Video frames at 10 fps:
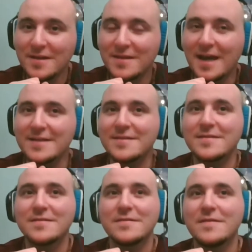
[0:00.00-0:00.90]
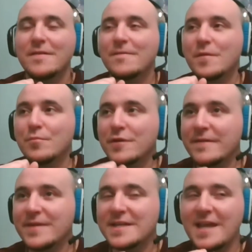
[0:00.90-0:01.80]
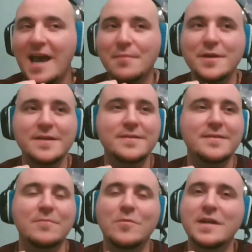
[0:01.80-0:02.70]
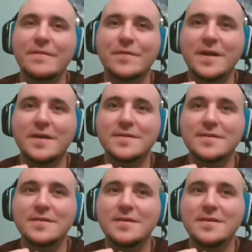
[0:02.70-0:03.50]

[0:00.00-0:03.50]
That's from previous habits and whatever else.